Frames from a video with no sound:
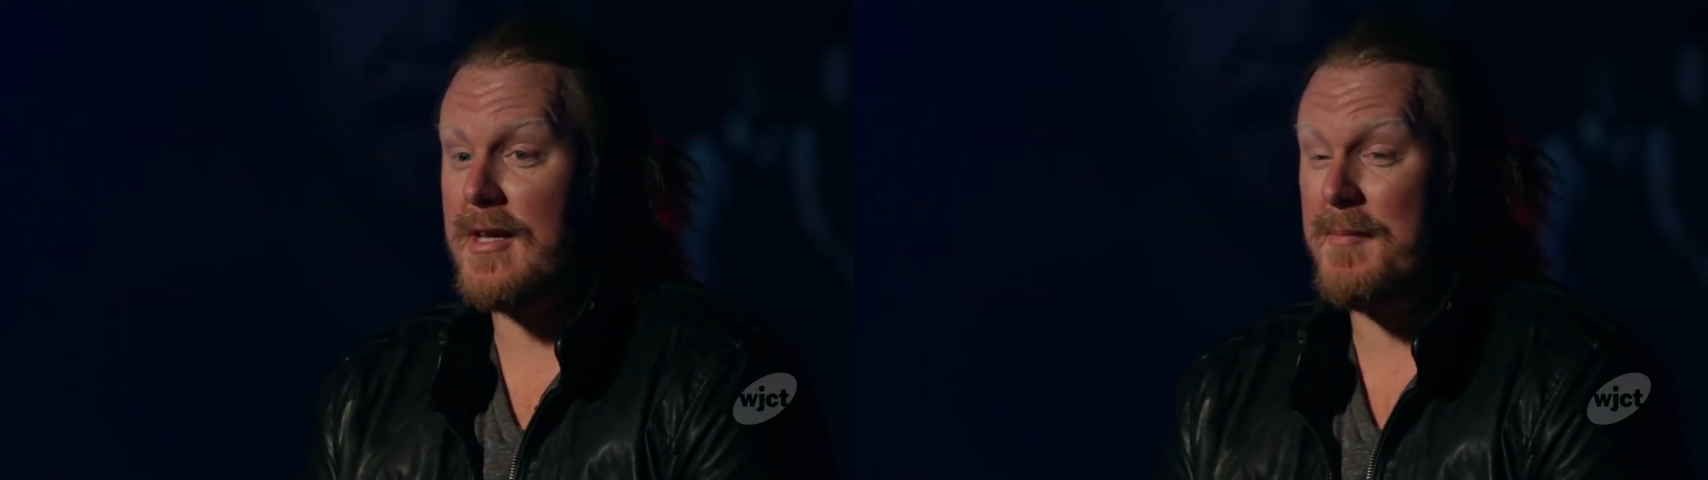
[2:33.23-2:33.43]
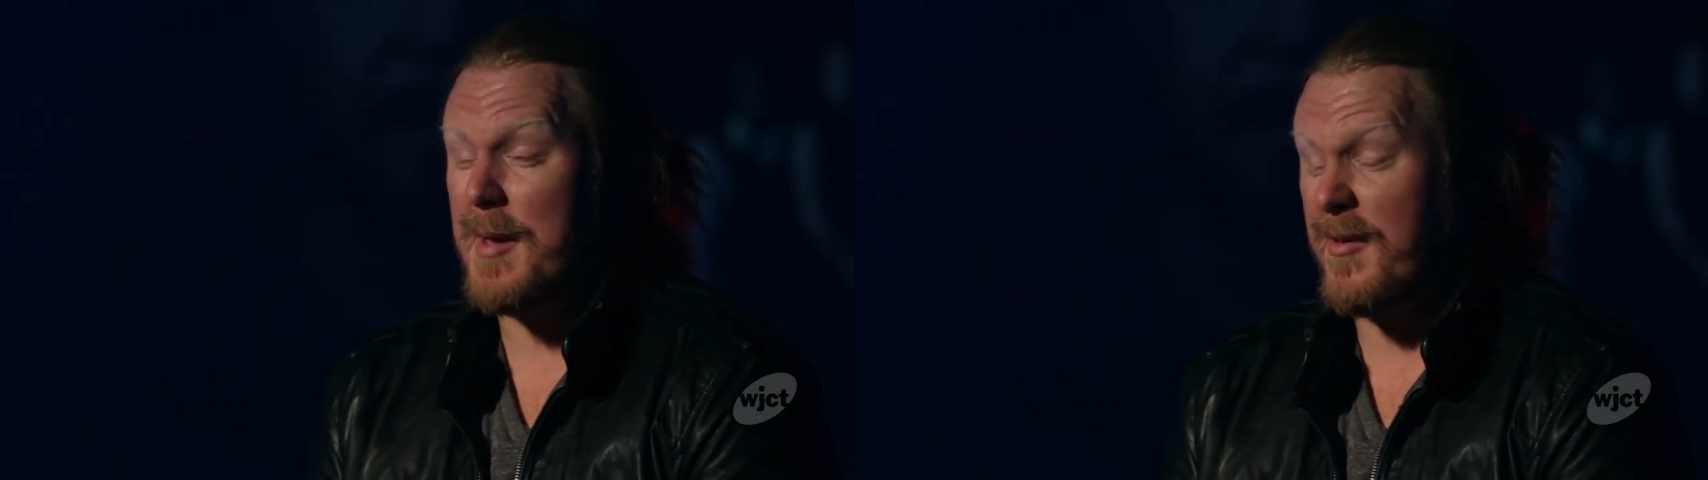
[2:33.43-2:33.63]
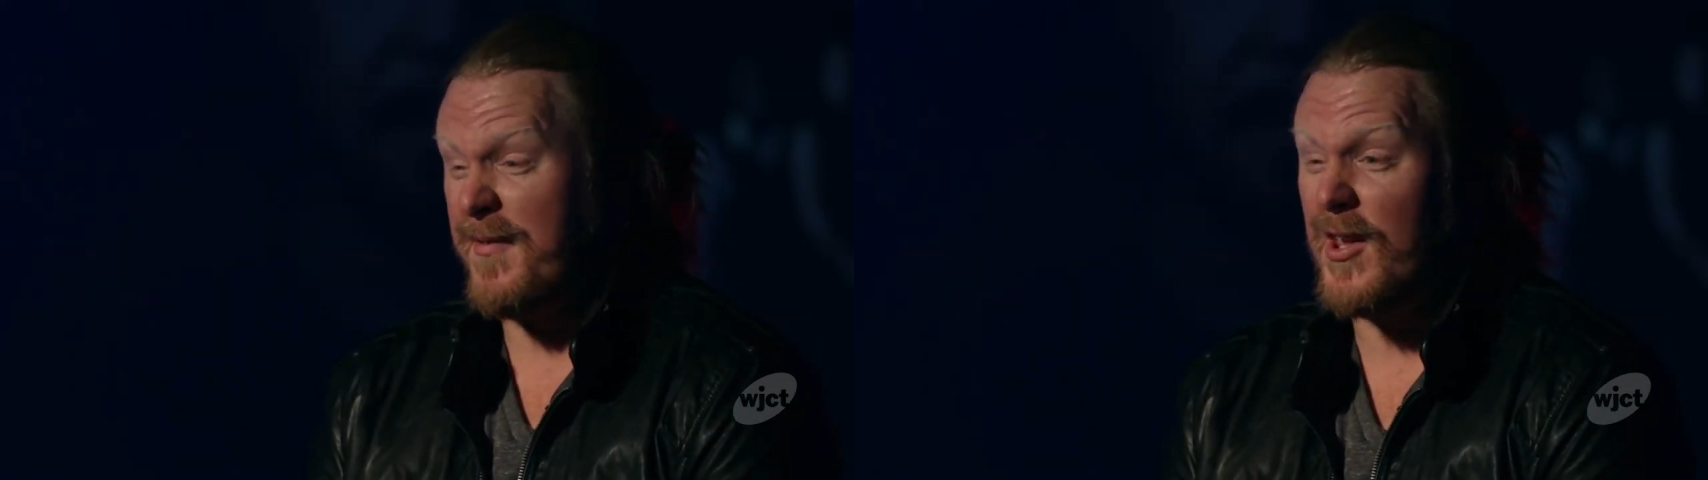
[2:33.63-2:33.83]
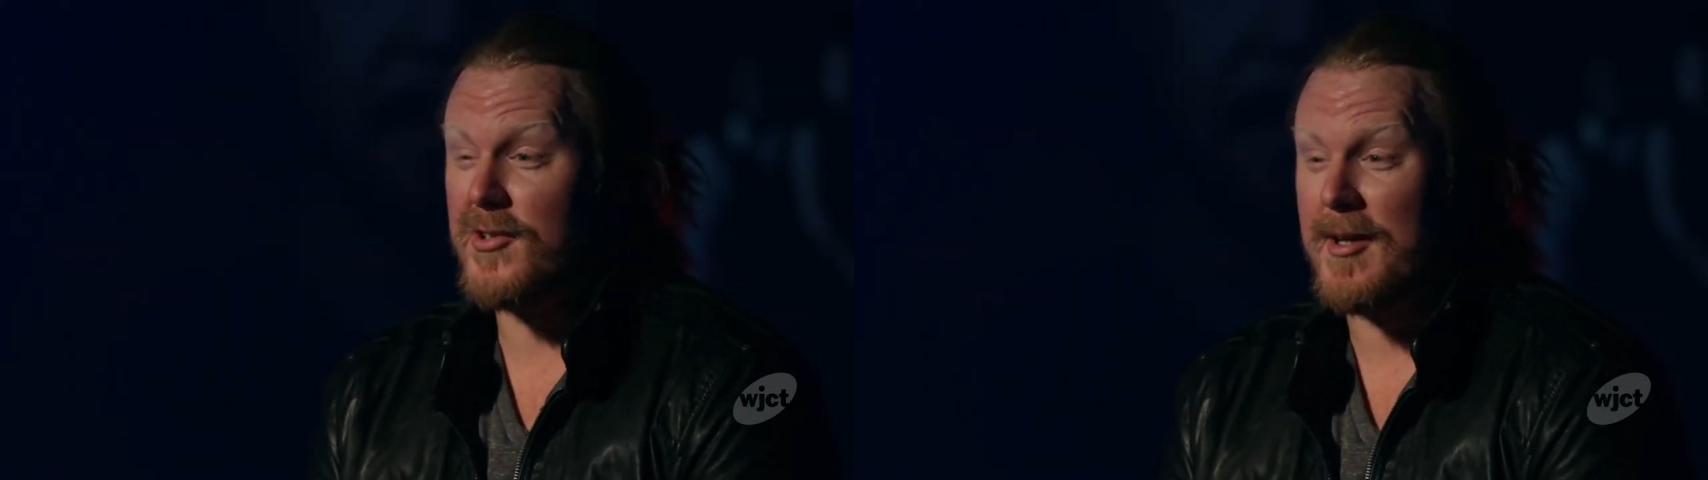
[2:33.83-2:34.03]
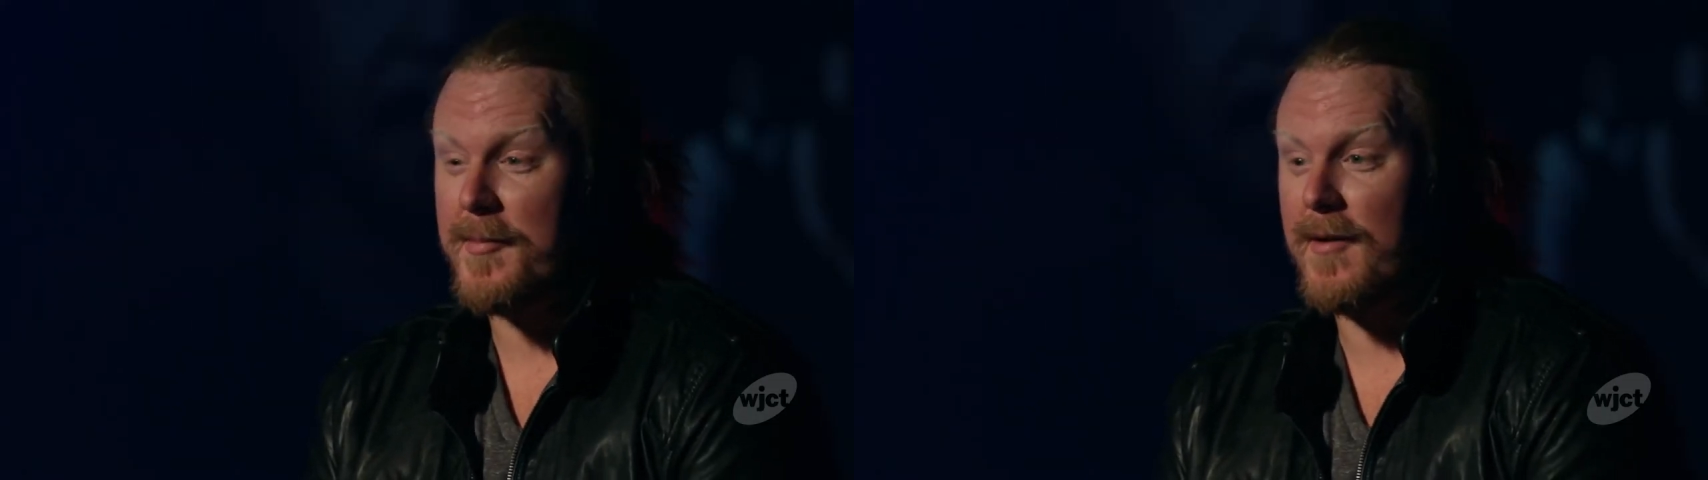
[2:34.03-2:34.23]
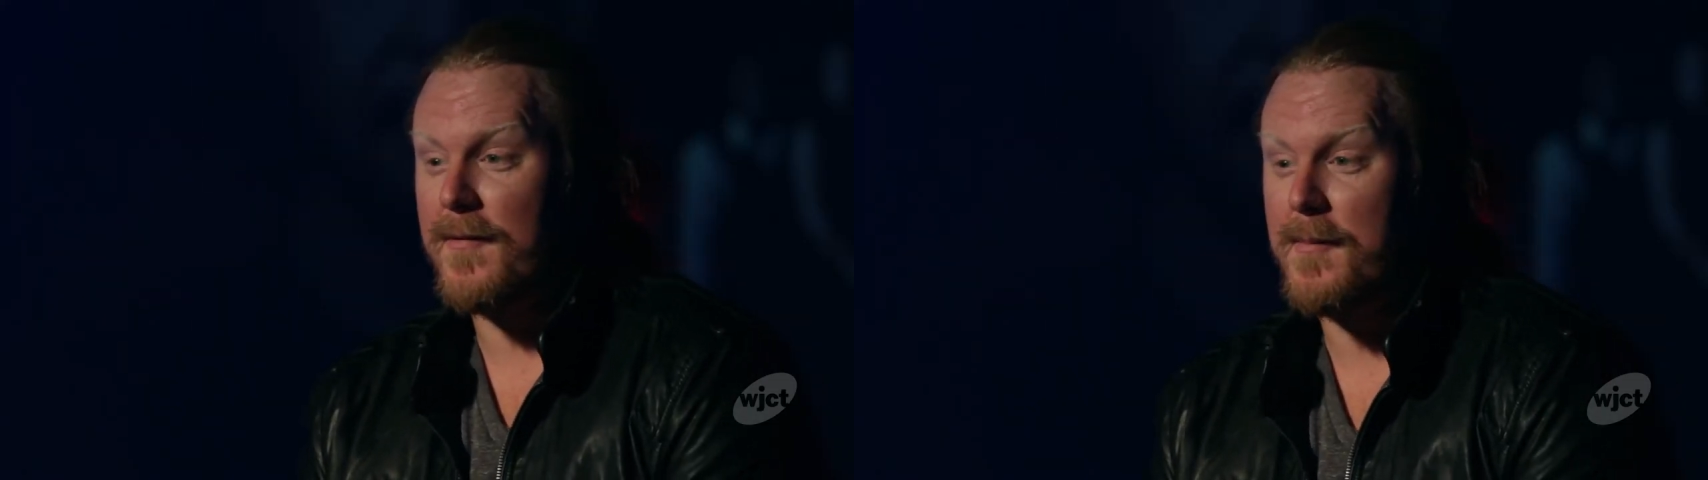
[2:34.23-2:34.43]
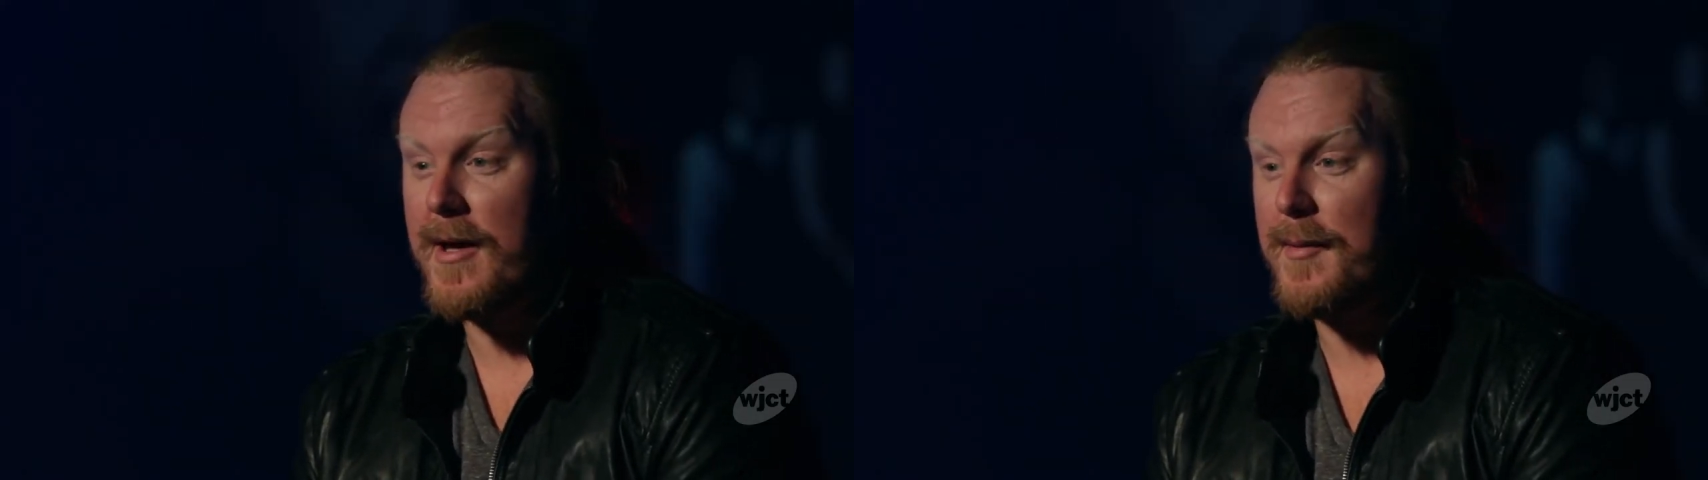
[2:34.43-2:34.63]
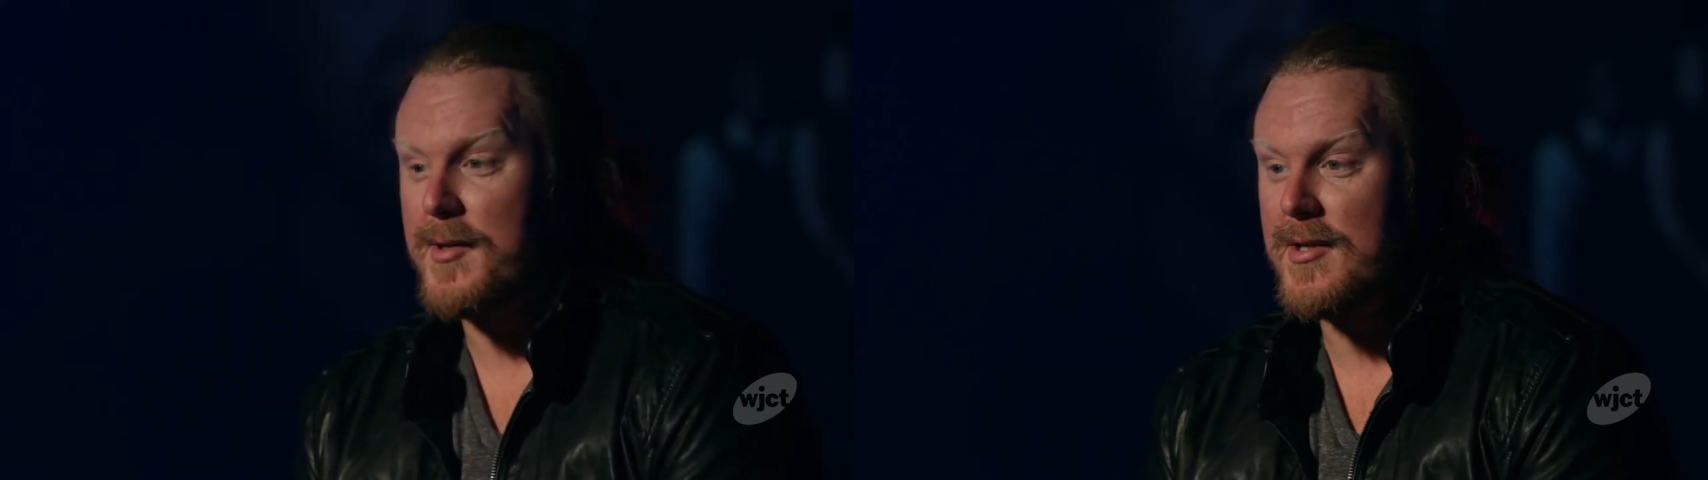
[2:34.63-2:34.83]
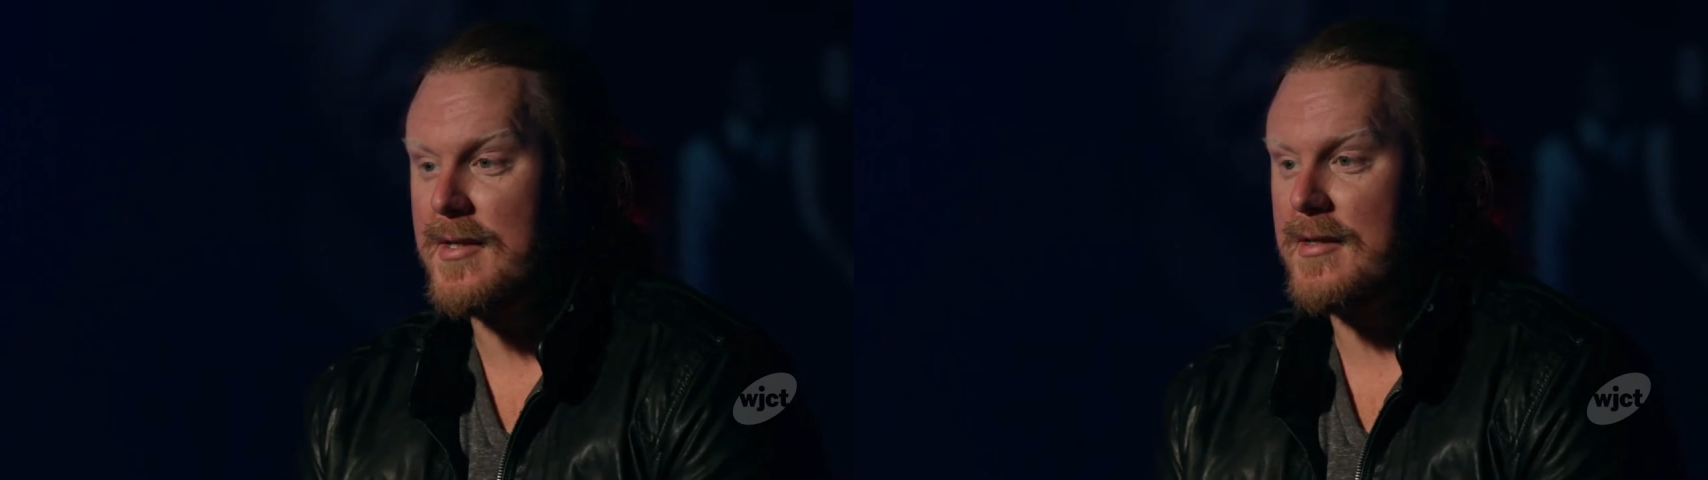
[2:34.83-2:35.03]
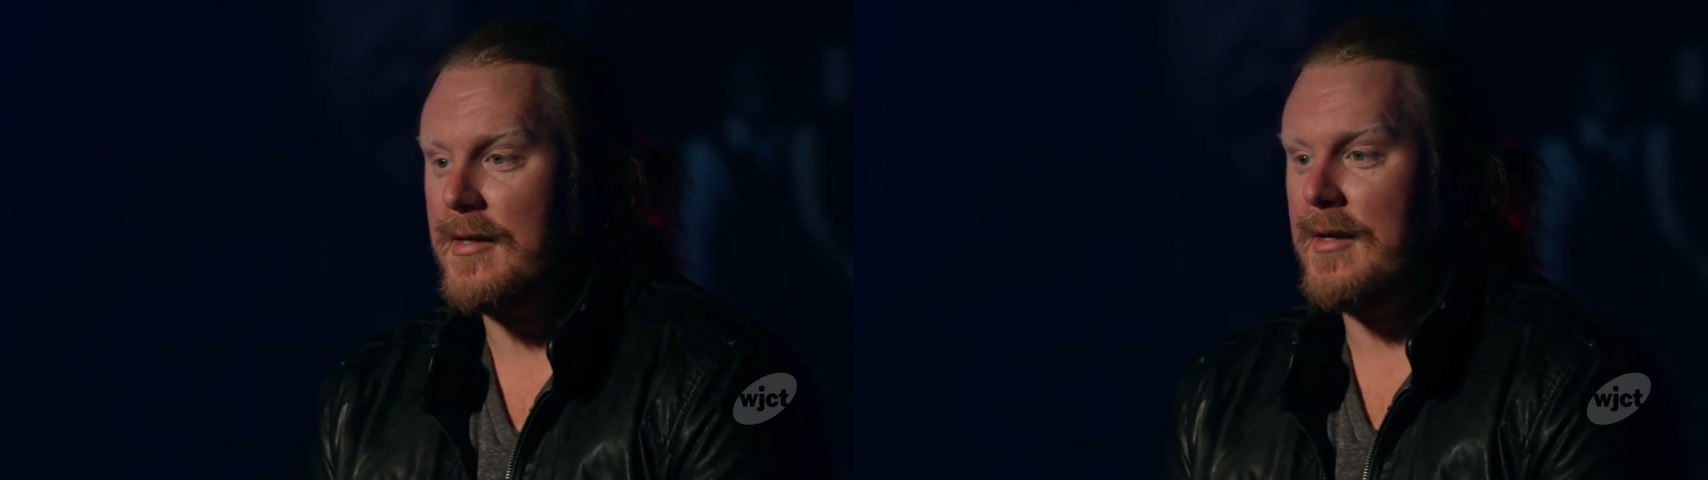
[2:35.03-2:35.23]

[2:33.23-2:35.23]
and maybe feel something from my images